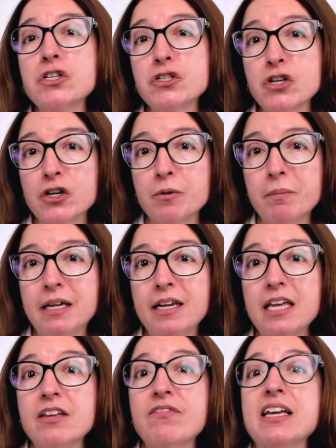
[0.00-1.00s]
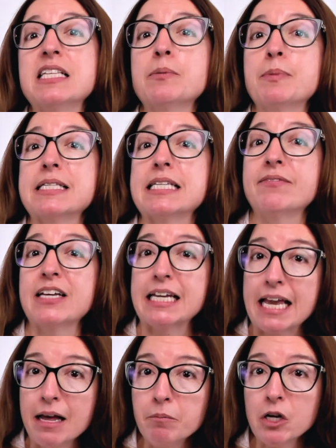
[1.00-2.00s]
determine if a specific
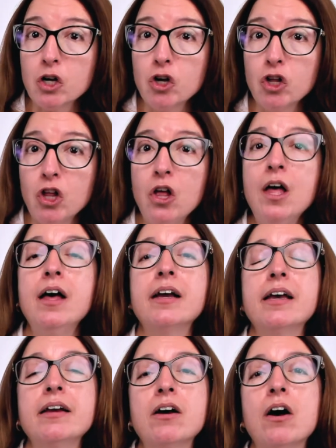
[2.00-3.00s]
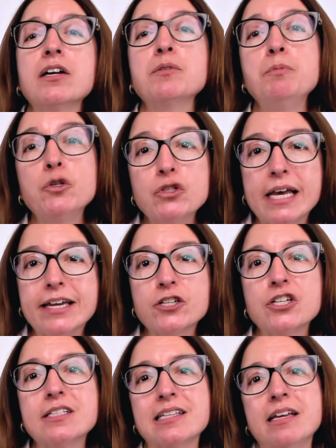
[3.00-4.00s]
chemical can cause
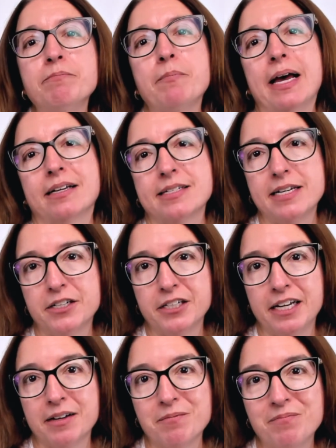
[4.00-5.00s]
mutations in bacteria.